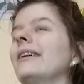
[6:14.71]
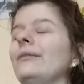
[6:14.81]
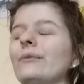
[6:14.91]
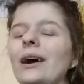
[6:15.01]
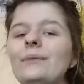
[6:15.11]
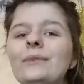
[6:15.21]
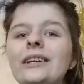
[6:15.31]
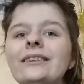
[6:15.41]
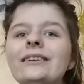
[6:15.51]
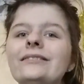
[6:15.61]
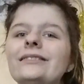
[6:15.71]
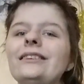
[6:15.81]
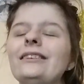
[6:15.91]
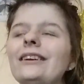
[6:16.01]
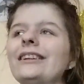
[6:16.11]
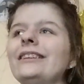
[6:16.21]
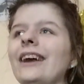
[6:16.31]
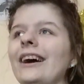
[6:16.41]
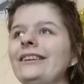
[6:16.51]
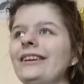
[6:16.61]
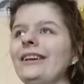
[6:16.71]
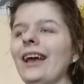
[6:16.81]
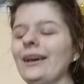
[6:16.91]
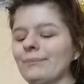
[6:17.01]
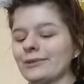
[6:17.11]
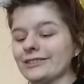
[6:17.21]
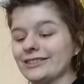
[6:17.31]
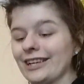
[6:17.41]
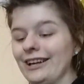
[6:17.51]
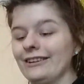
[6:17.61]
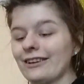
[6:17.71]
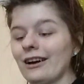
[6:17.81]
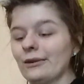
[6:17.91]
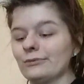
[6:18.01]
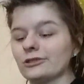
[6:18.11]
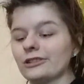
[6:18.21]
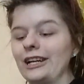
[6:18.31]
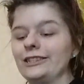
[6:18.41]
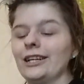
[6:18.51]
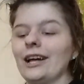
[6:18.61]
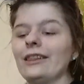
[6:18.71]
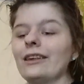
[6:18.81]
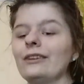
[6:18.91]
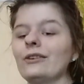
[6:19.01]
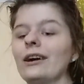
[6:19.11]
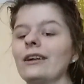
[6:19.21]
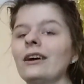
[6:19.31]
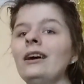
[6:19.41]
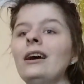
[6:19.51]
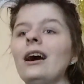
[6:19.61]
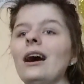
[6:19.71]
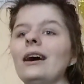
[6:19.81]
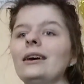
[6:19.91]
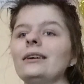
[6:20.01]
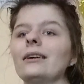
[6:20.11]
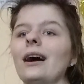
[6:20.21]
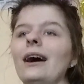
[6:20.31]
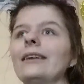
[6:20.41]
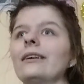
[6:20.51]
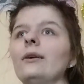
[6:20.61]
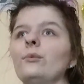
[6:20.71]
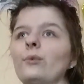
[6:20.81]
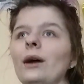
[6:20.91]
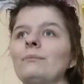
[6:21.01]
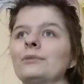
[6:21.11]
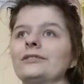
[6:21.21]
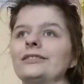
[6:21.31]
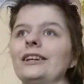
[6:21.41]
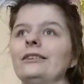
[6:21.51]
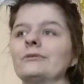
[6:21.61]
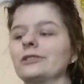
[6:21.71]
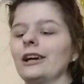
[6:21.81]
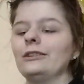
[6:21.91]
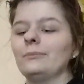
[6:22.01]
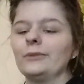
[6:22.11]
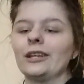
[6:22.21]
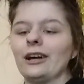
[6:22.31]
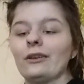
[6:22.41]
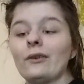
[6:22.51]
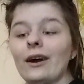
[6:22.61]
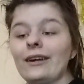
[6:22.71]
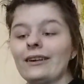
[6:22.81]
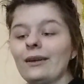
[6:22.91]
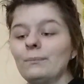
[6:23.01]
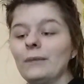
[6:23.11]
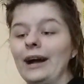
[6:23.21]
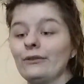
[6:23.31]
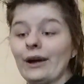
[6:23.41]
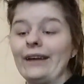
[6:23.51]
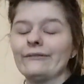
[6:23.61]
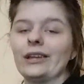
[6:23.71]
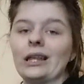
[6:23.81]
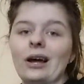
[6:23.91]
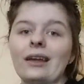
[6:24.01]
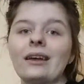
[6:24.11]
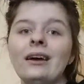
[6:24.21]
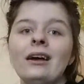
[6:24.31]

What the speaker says: mean is he gets 98% of credit, and then, like, I get 1% of credit because, like, it's my life, and, like,